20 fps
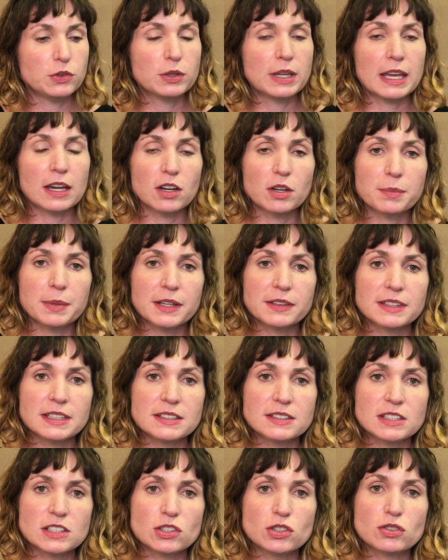care about
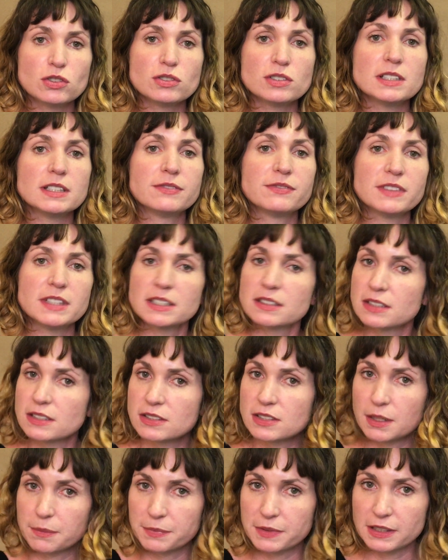these issues, if this
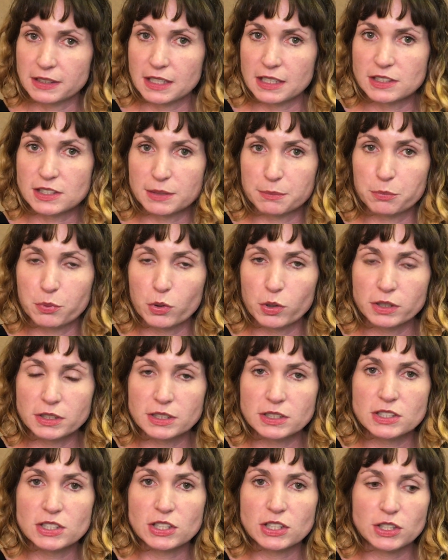is something that's
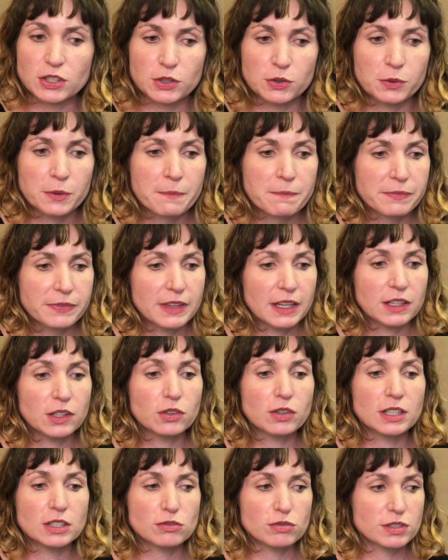important to you, that
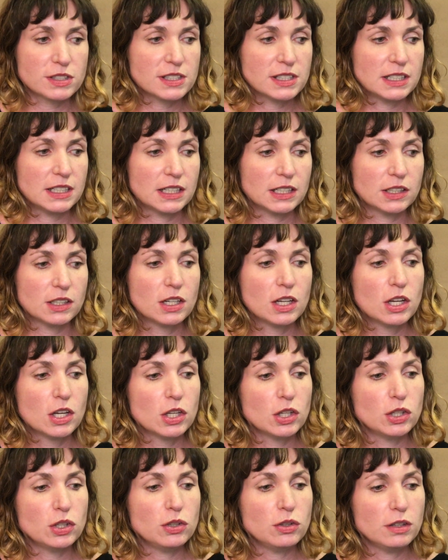you're interested in,
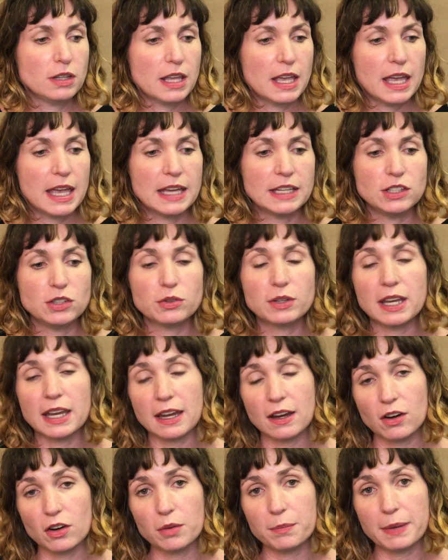and you
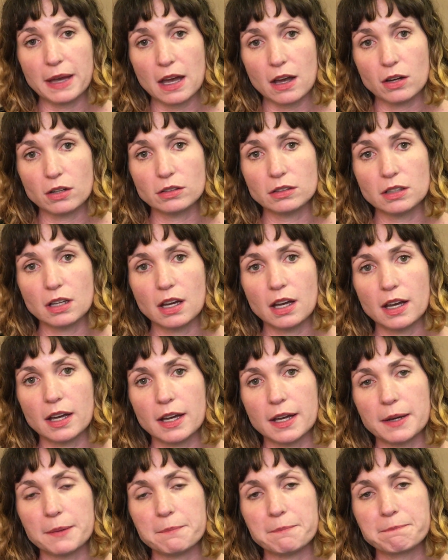care about
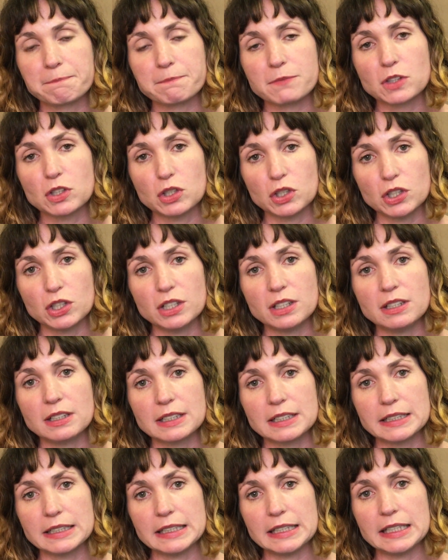
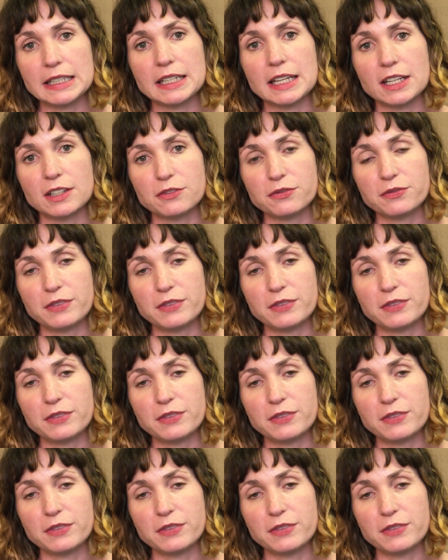good, clean, and